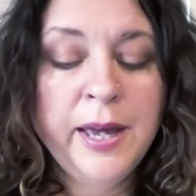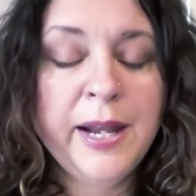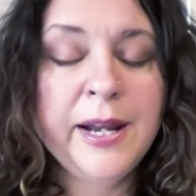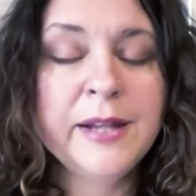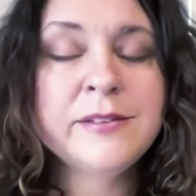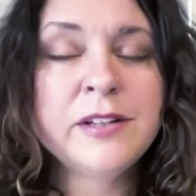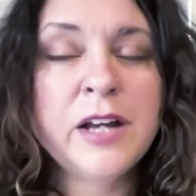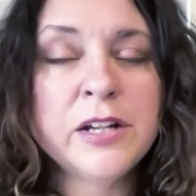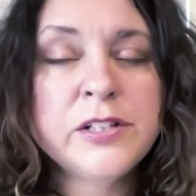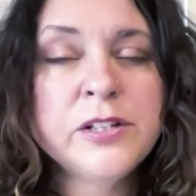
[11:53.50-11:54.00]

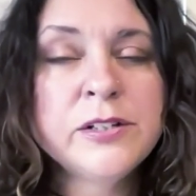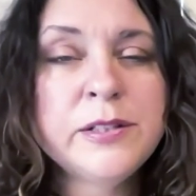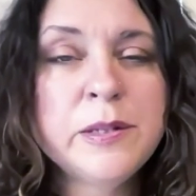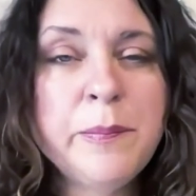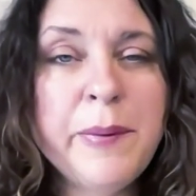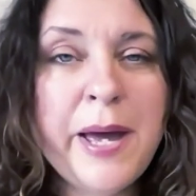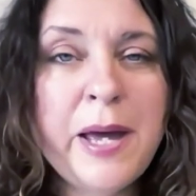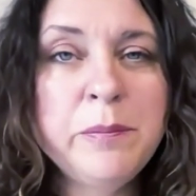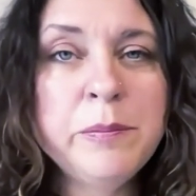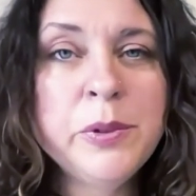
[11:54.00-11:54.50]
And it's not just
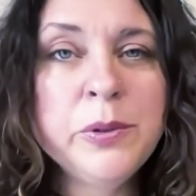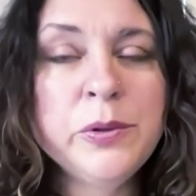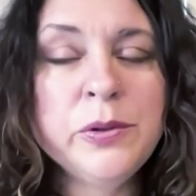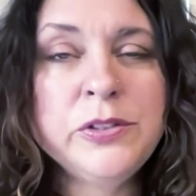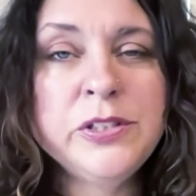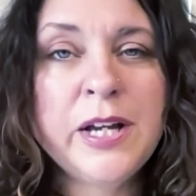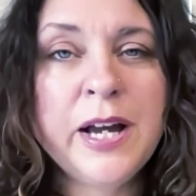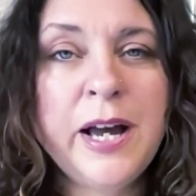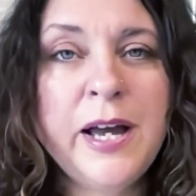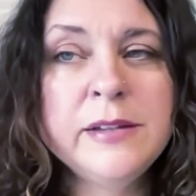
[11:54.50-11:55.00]
a bad
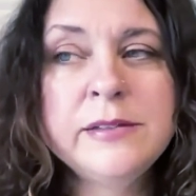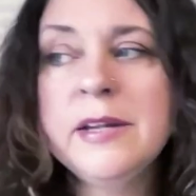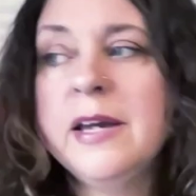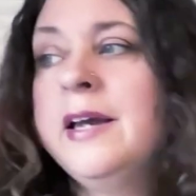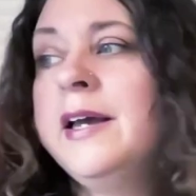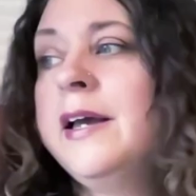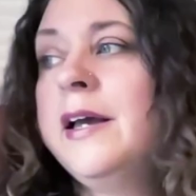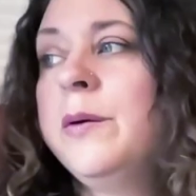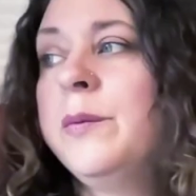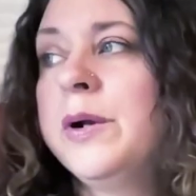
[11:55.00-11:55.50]
mood, you guys.
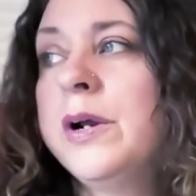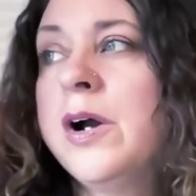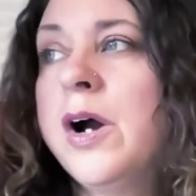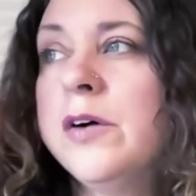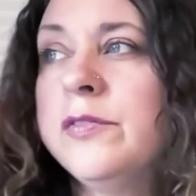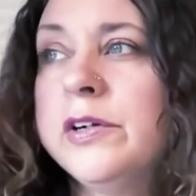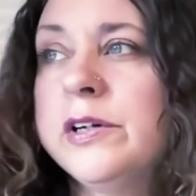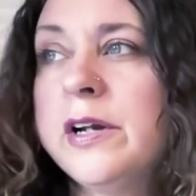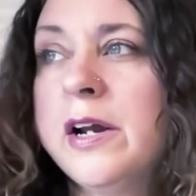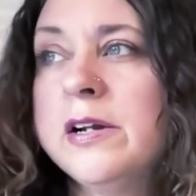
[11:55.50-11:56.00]
When a
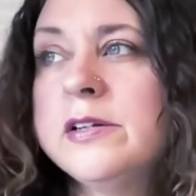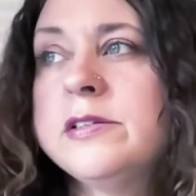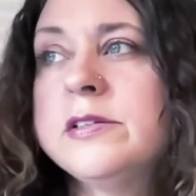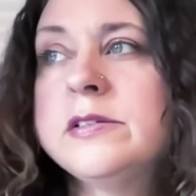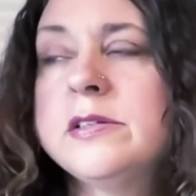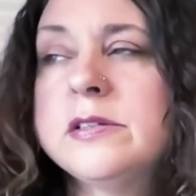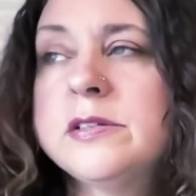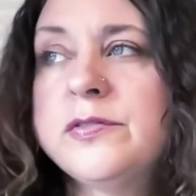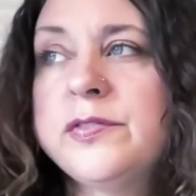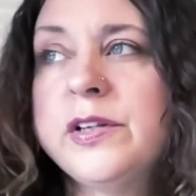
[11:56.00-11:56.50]
covert
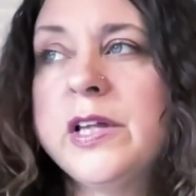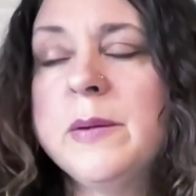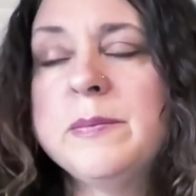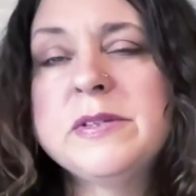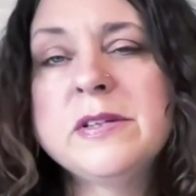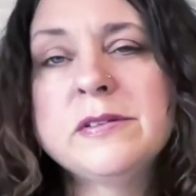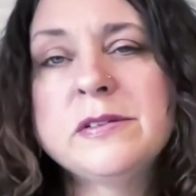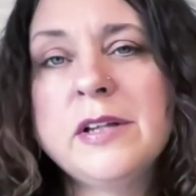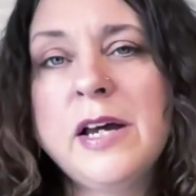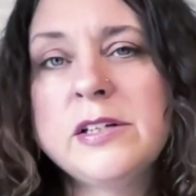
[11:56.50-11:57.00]
narcissist
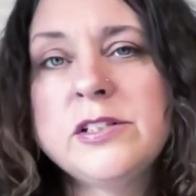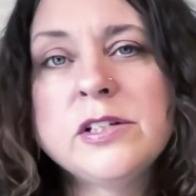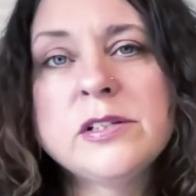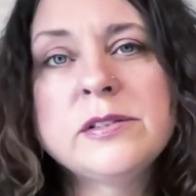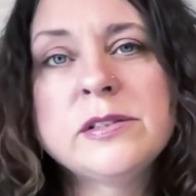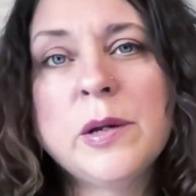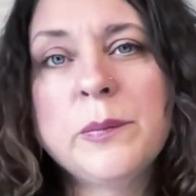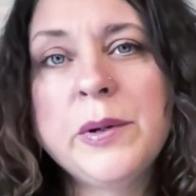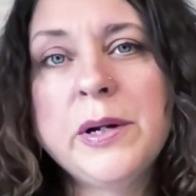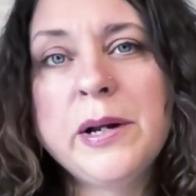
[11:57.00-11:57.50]
flips, it's not
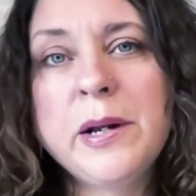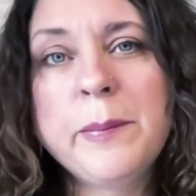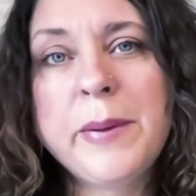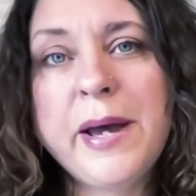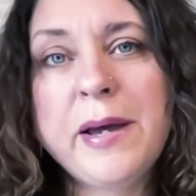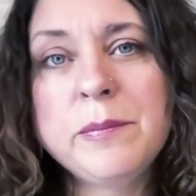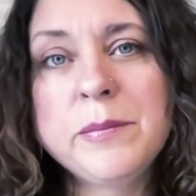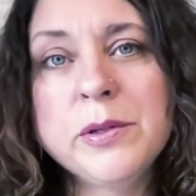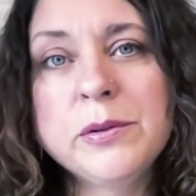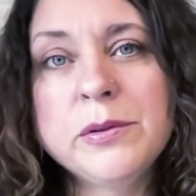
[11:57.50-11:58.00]
just someone in a
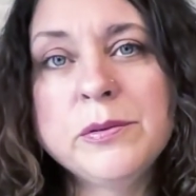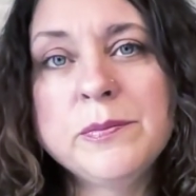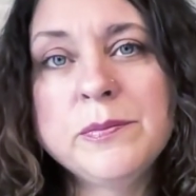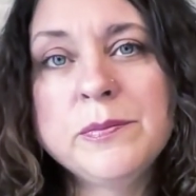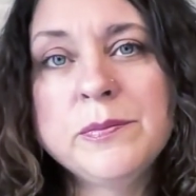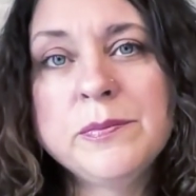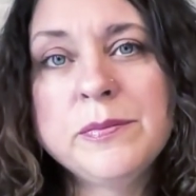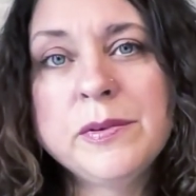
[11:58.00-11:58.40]
bad mood.